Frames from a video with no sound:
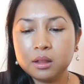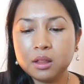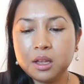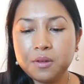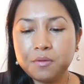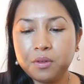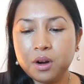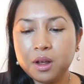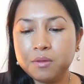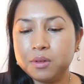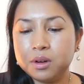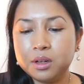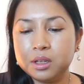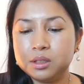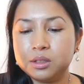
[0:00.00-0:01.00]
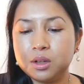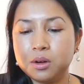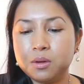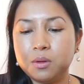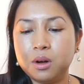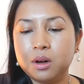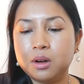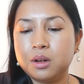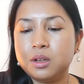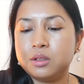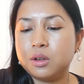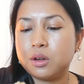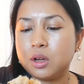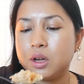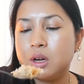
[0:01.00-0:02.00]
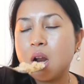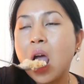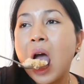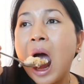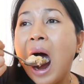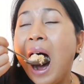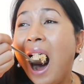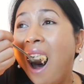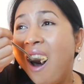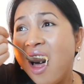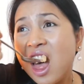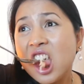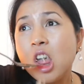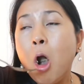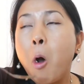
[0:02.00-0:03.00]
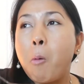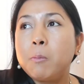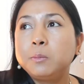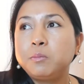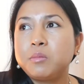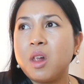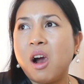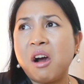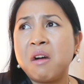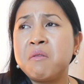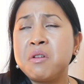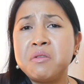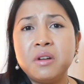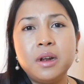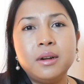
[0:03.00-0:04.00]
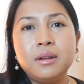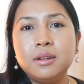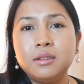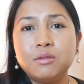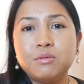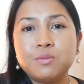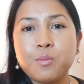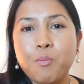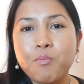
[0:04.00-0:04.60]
The flavor is so good. I wouldn't eat this